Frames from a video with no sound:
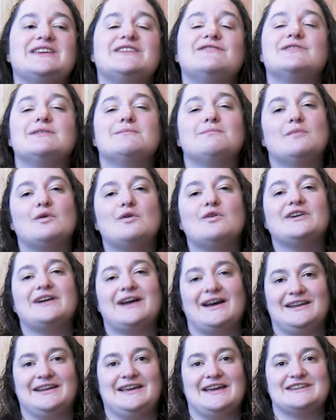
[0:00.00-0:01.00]
even more
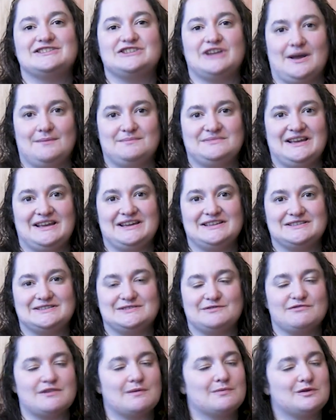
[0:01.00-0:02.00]
cutting edge
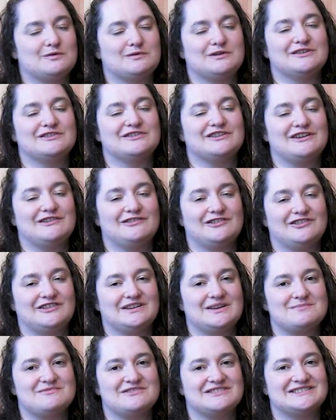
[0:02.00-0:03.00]
updates from the world of
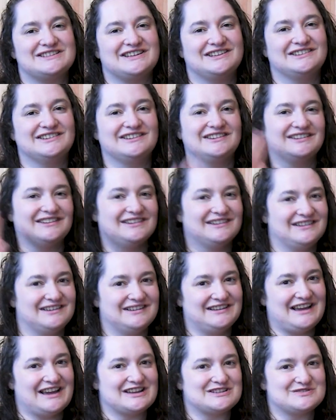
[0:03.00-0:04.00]
3D printing.
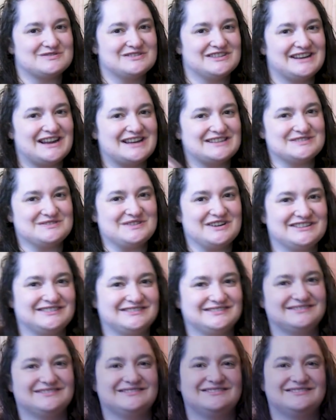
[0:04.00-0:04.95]
Catch you in the next one!